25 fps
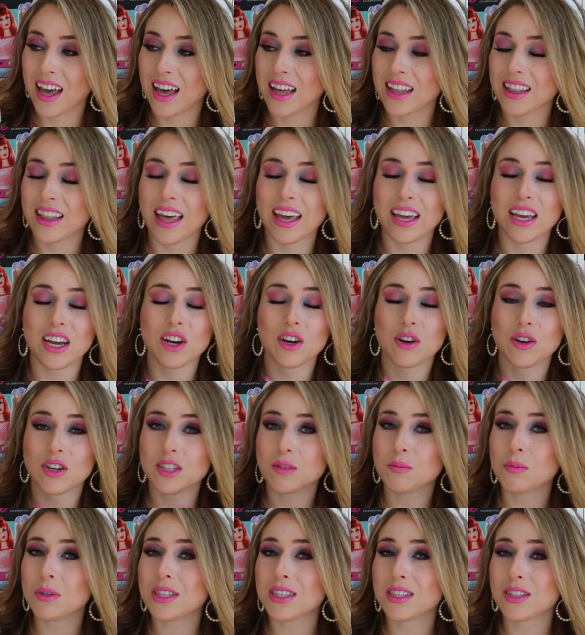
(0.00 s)
like,
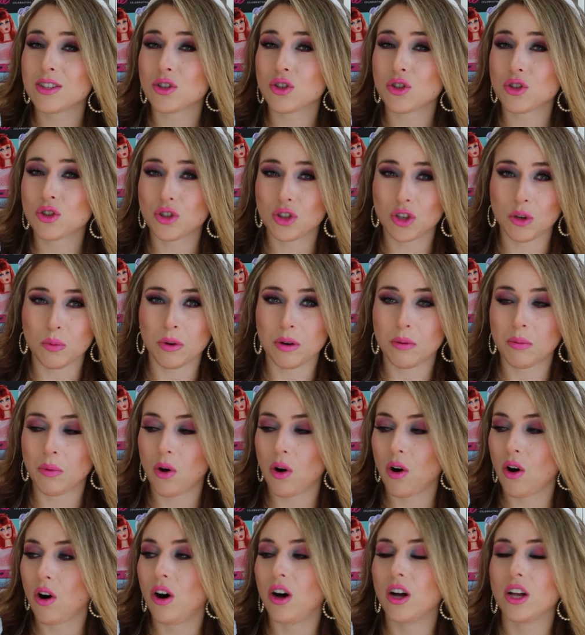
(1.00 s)
Christmas is her Super
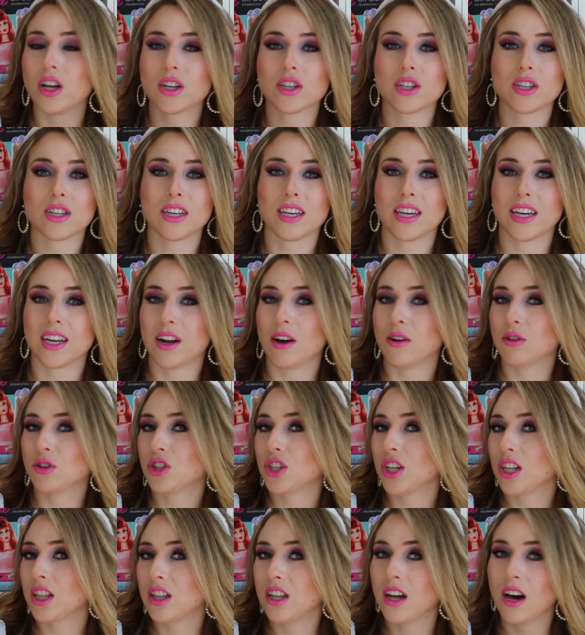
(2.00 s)
Bowl, you know,
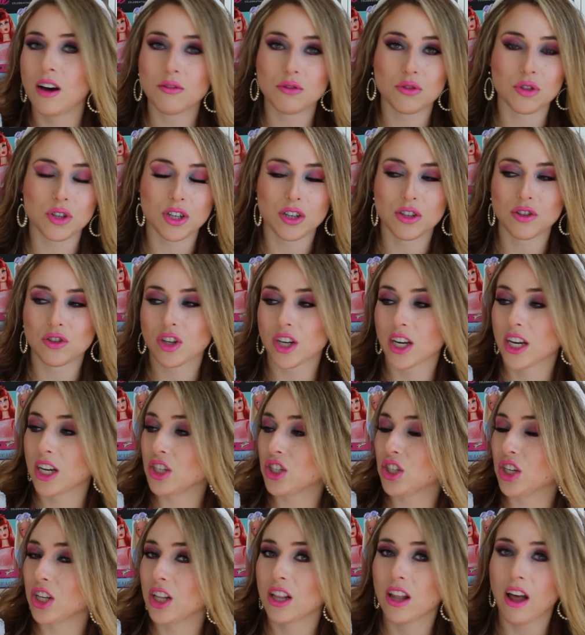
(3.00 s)
she loves trick-or-treat,
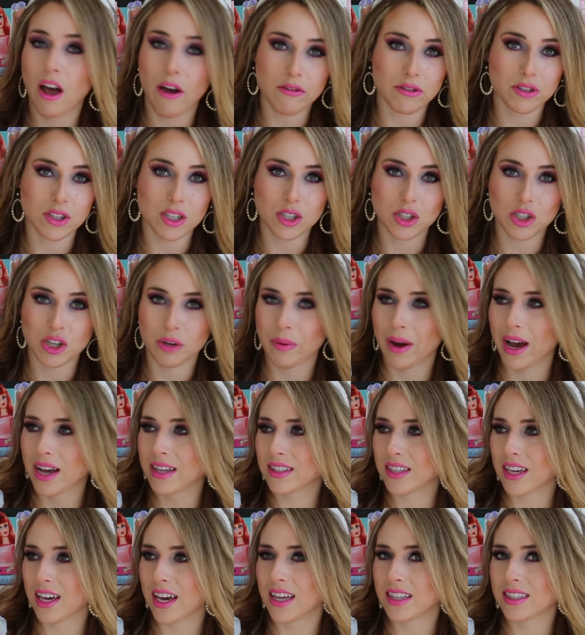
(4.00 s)
she loves Easter
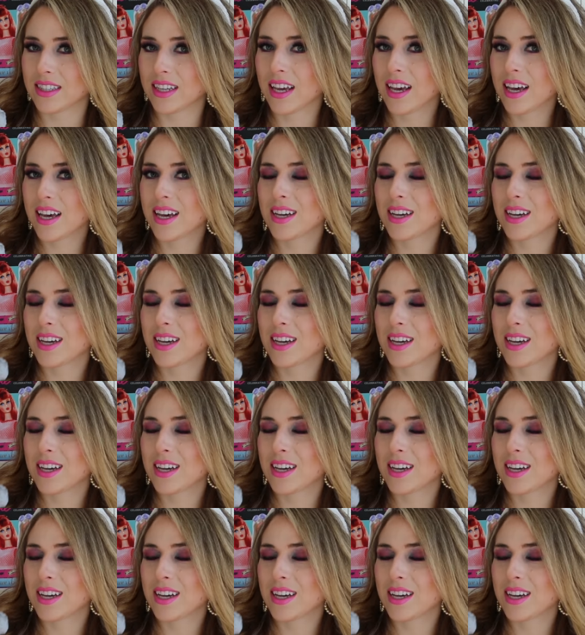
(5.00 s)
baskets.